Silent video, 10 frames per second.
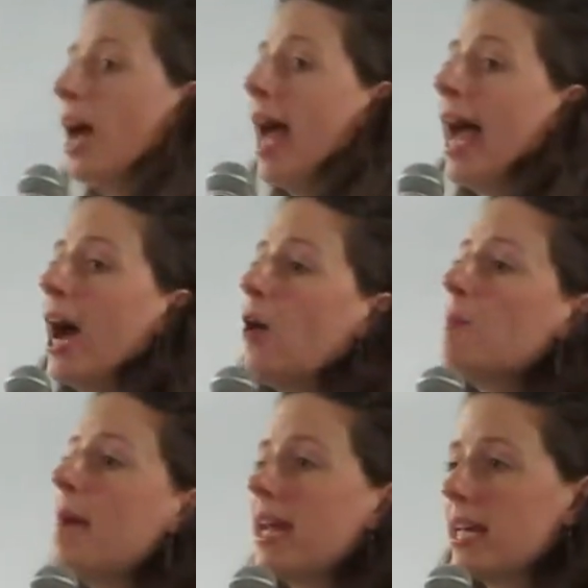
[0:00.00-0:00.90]
How
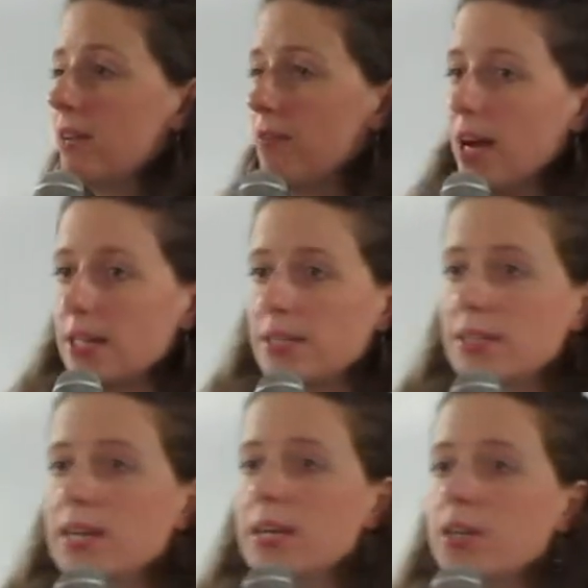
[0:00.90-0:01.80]
many of
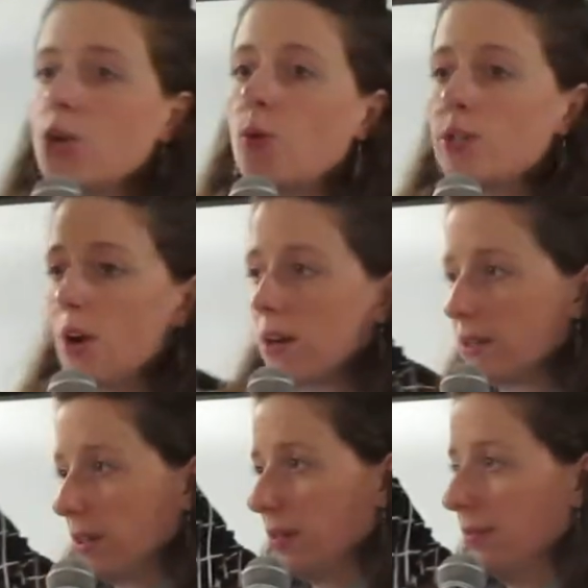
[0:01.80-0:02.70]
us know a
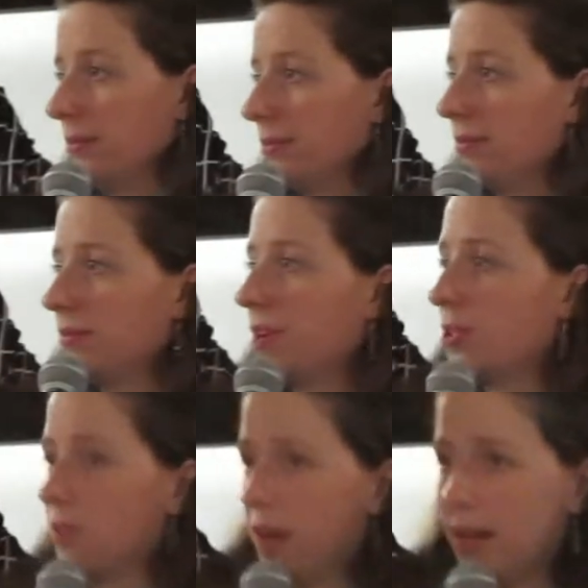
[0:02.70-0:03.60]
doctor?
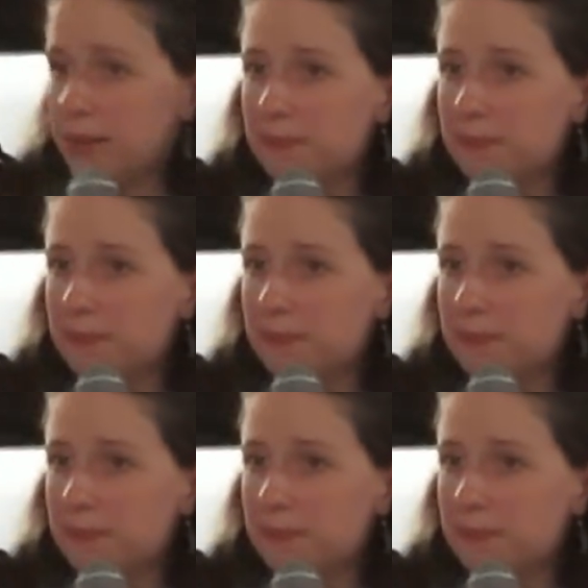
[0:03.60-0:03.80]
Raise your hand.